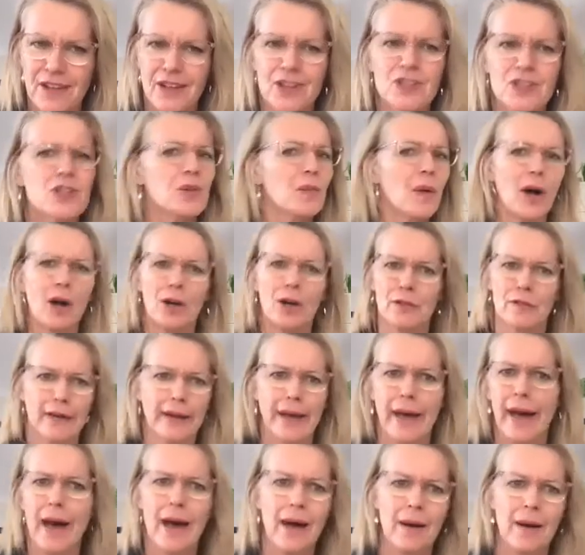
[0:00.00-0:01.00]
to
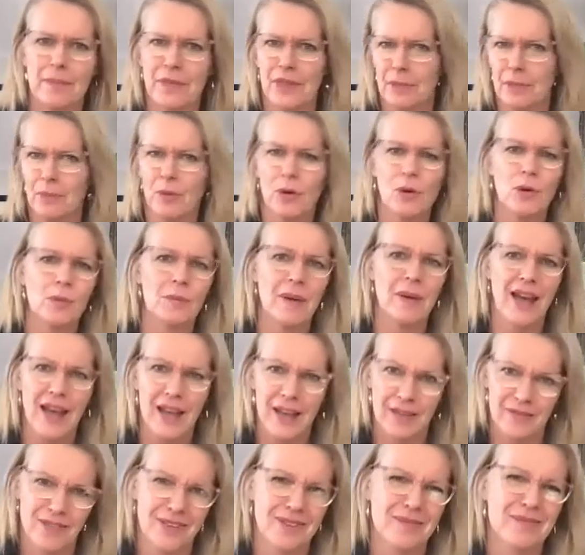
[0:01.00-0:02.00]
overcome the poor
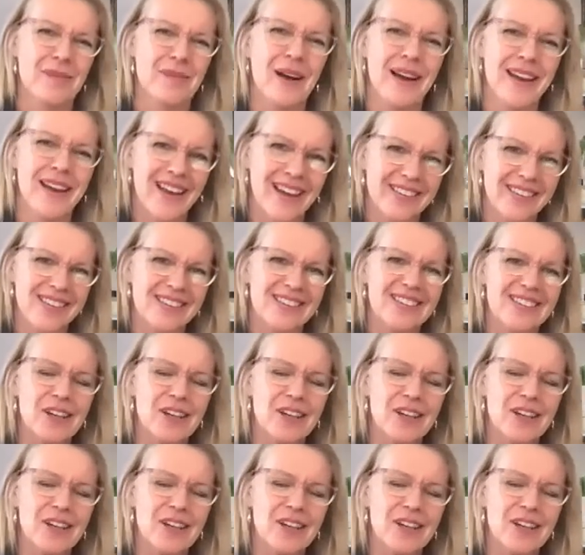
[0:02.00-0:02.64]
behavior by others.